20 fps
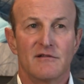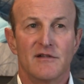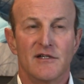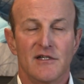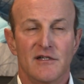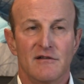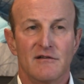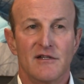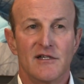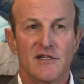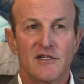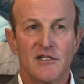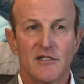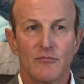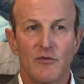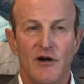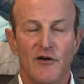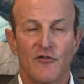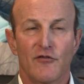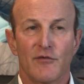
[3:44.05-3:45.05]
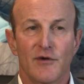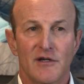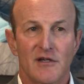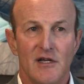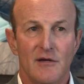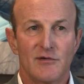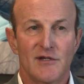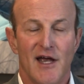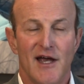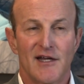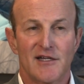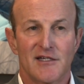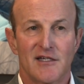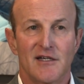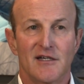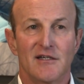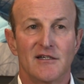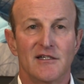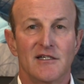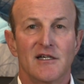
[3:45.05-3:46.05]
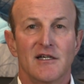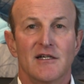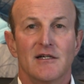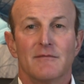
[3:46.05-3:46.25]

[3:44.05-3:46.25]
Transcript: this is what everyone keeps asking is